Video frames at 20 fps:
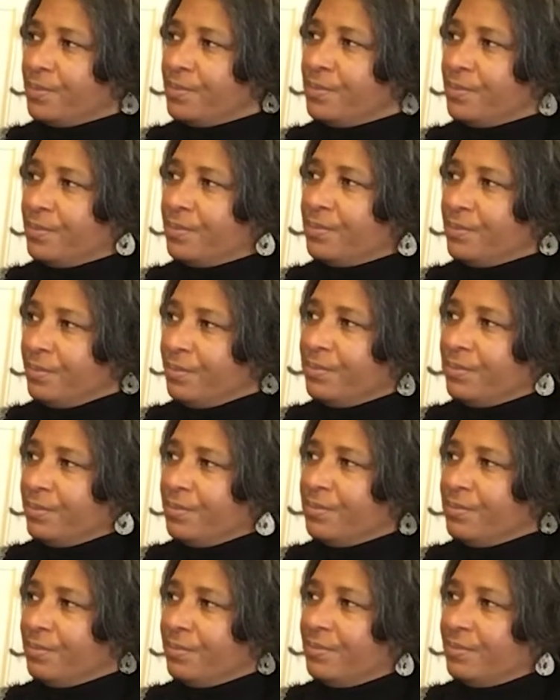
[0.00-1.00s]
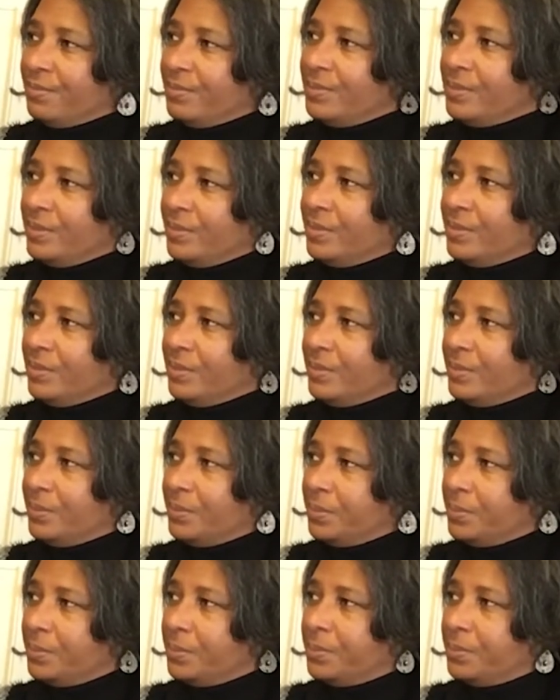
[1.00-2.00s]

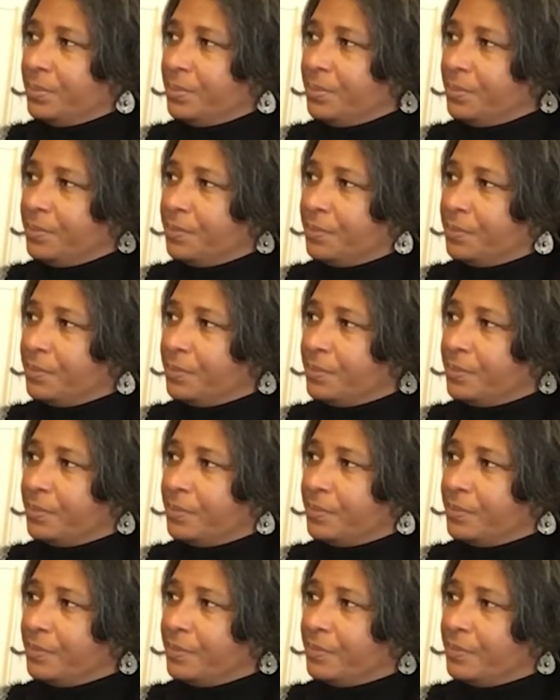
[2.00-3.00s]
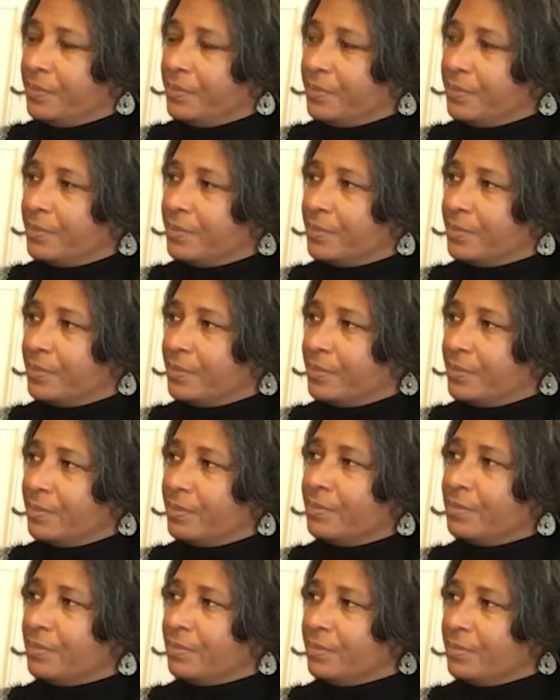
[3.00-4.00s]

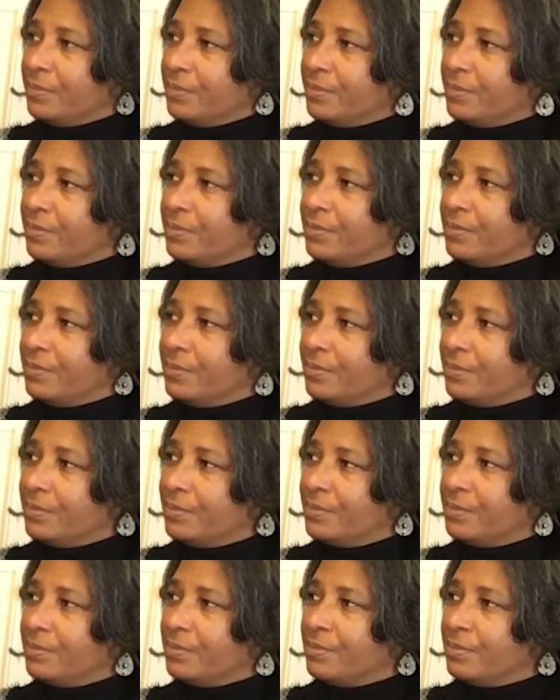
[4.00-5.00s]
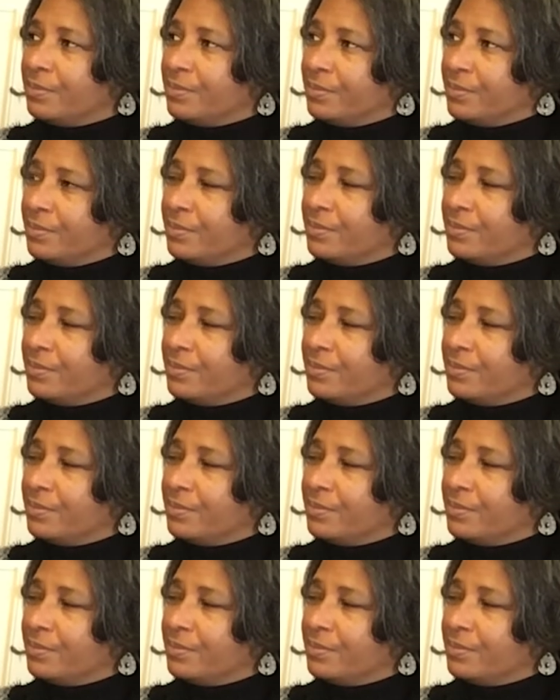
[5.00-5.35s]
(silent)